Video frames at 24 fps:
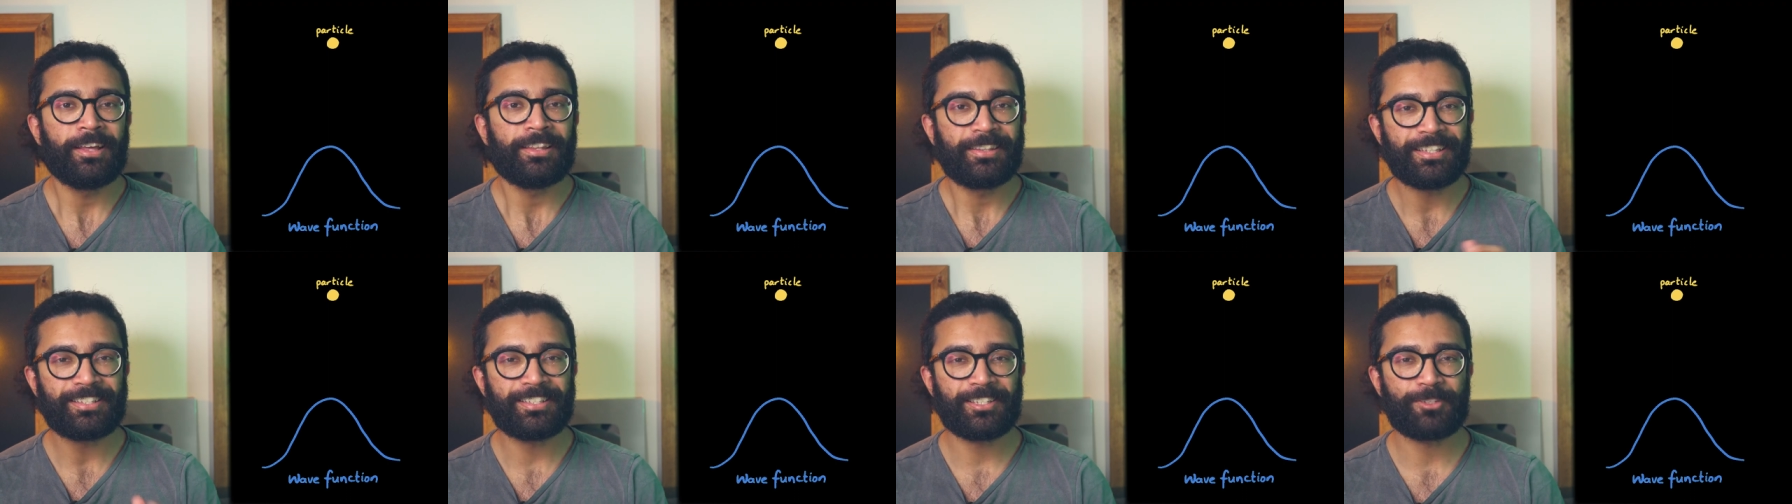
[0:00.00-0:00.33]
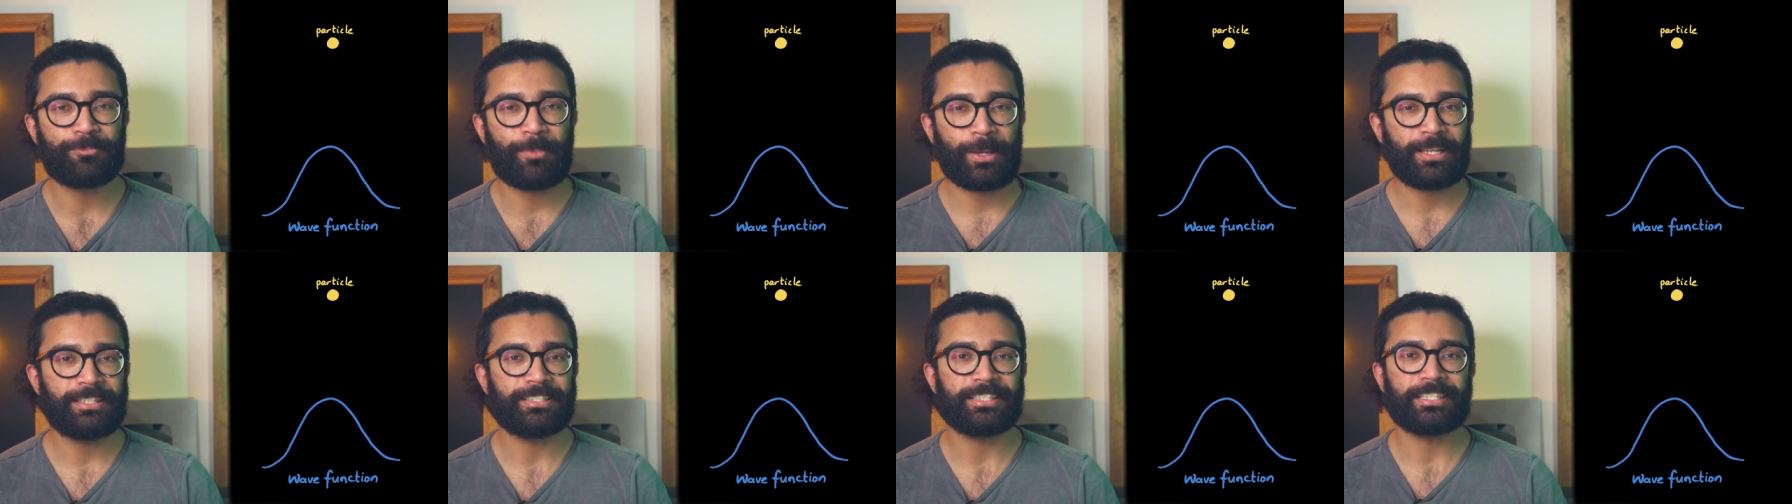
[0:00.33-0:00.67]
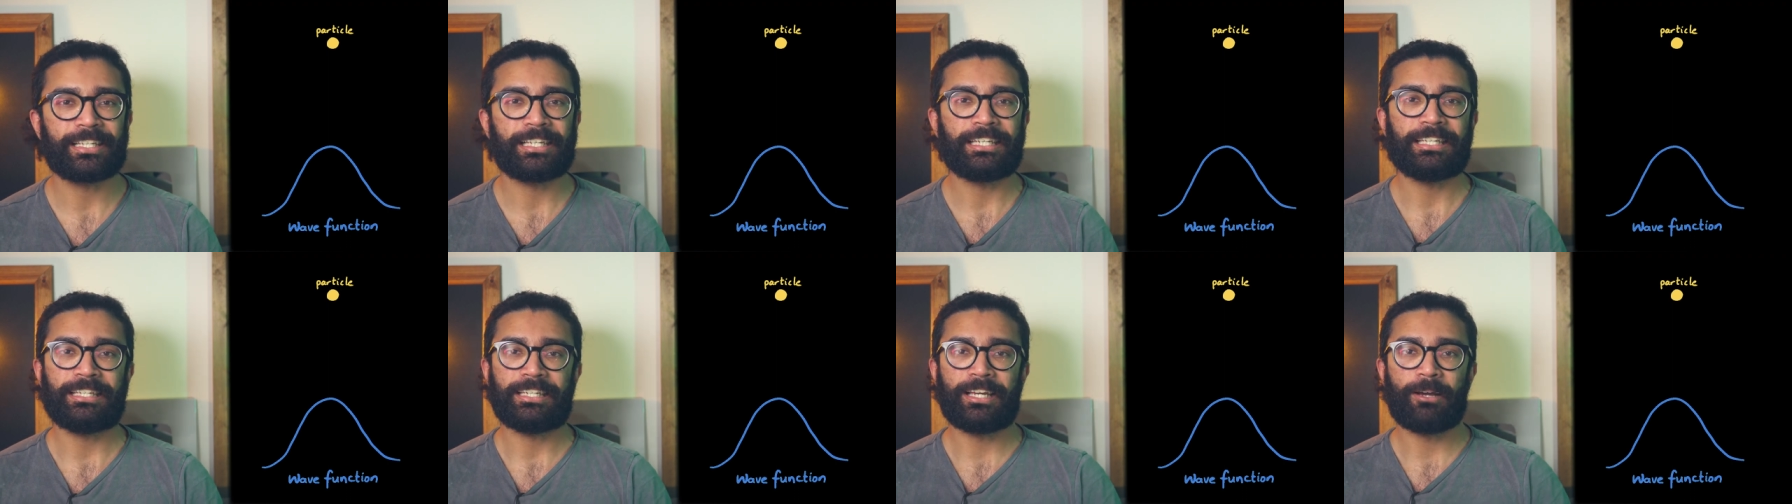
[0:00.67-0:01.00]
This is
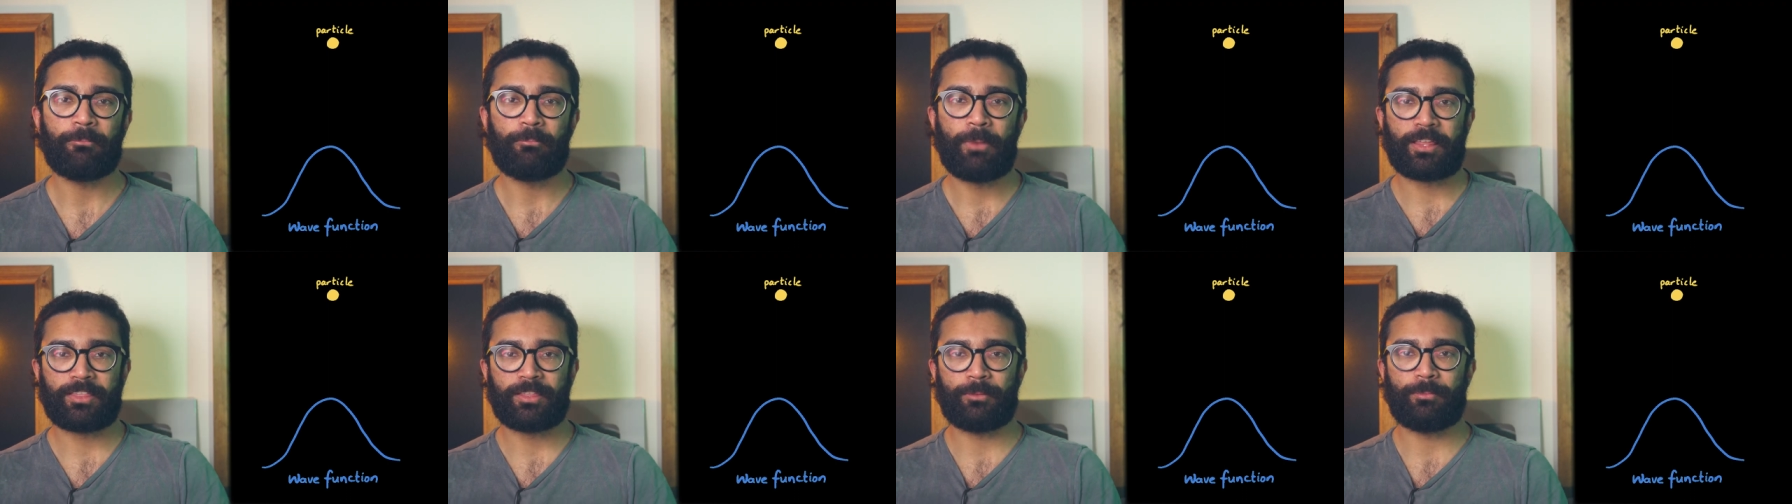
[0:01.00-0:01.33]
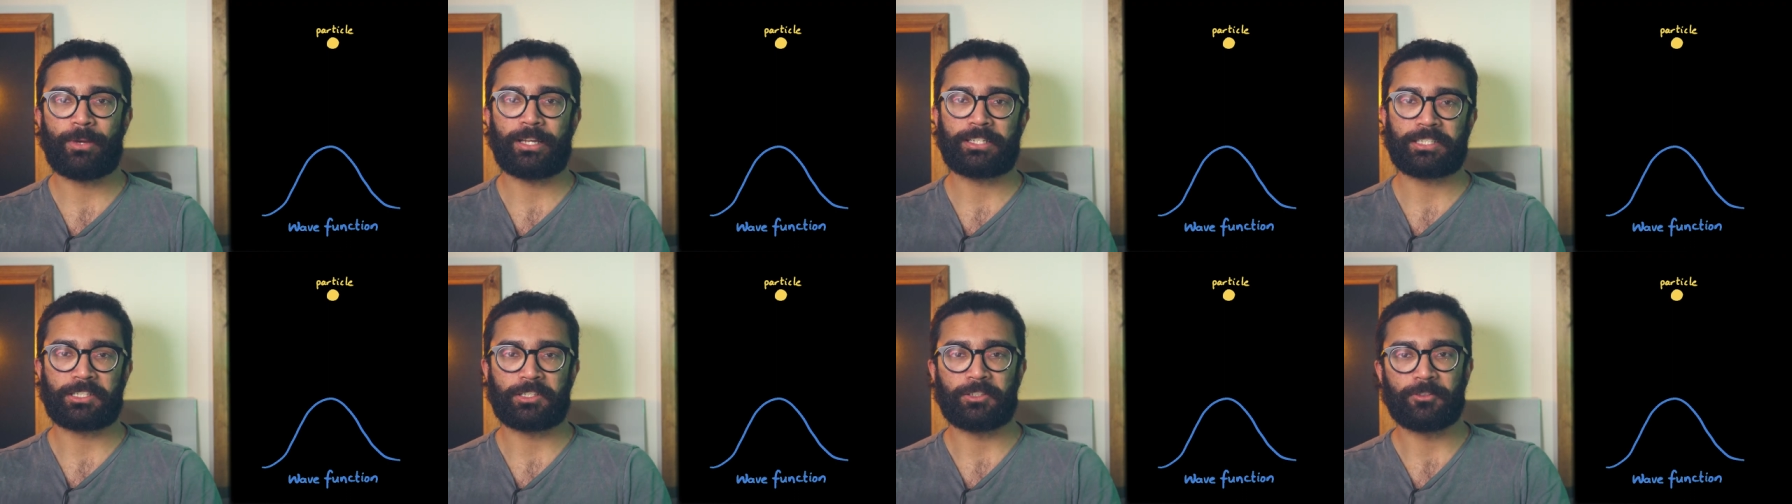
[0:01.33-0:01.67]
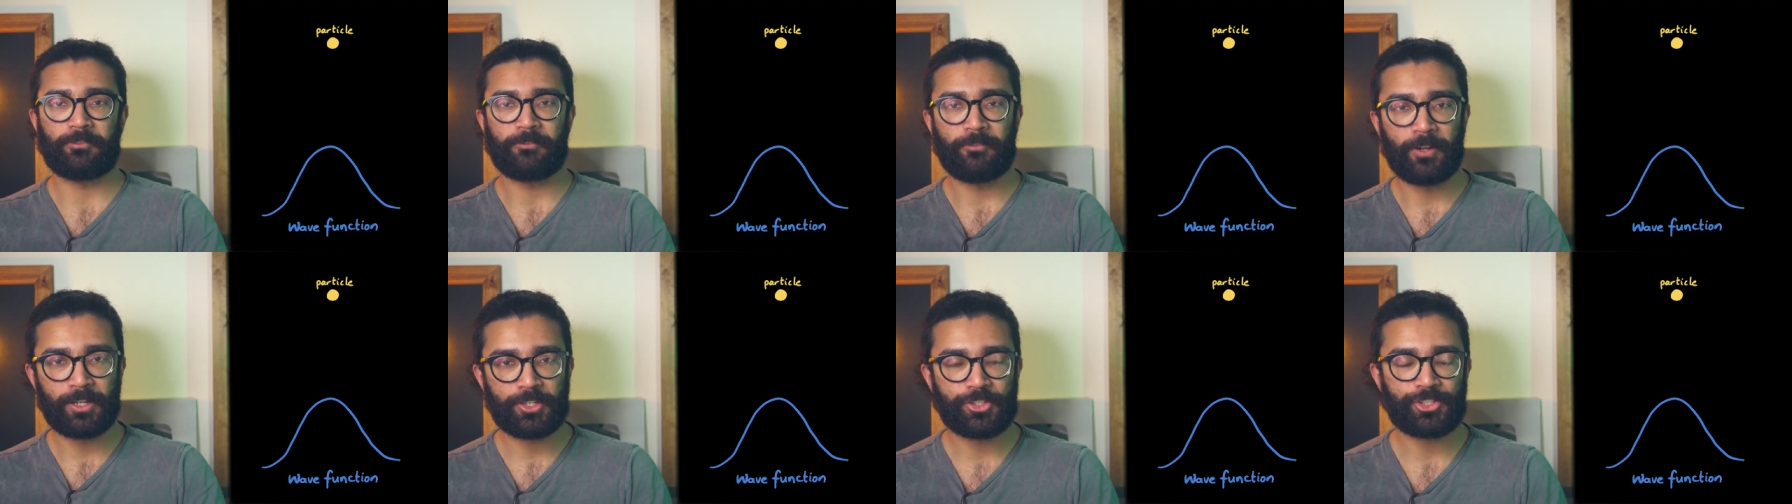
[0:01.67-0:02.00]
basically a mathematical
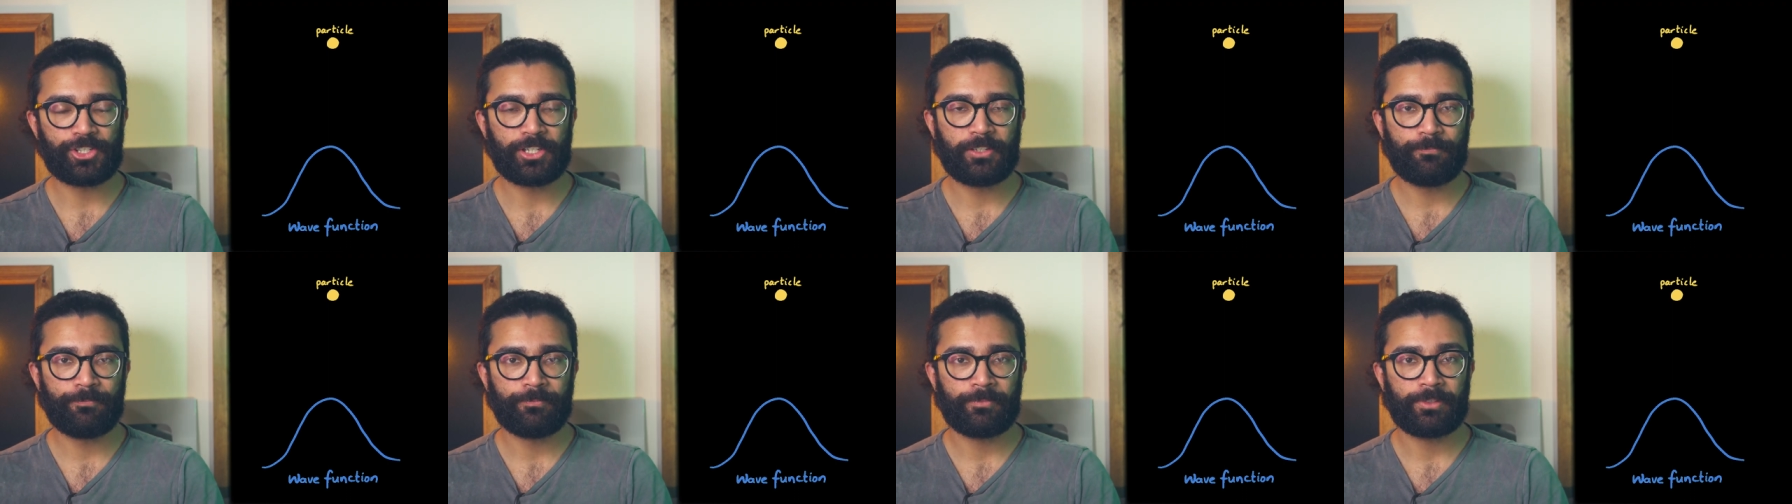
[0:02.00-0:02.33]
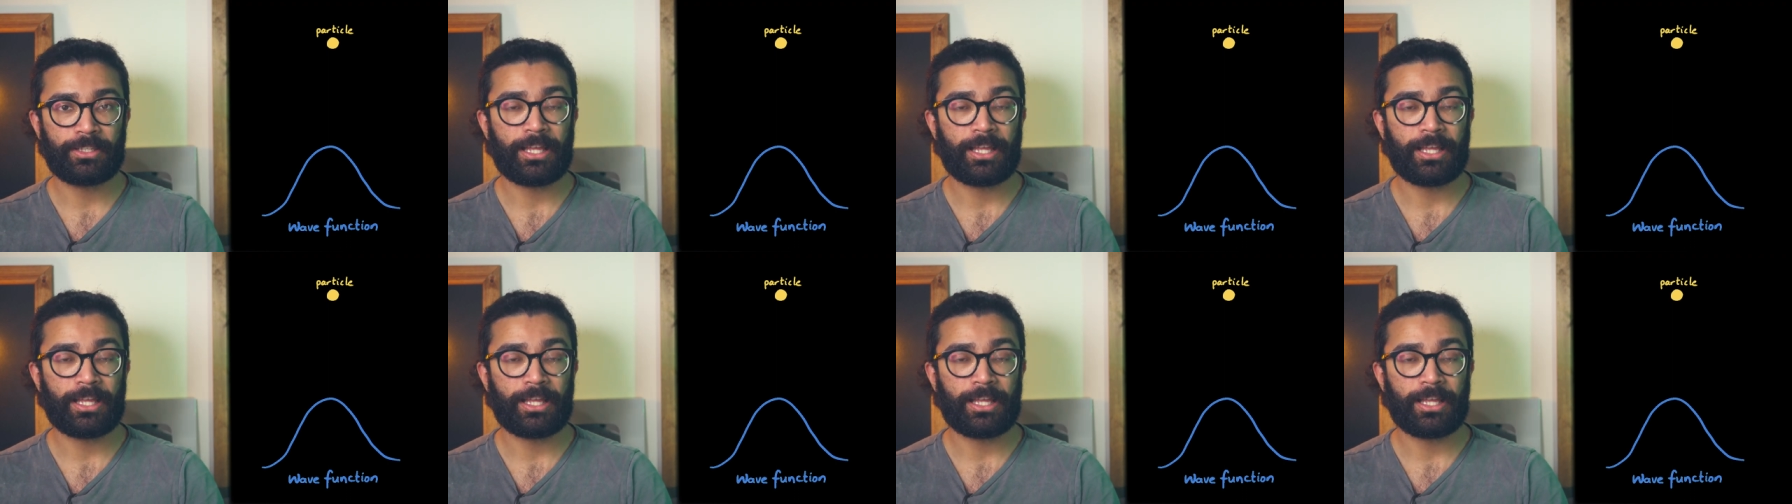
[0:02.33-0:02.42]
function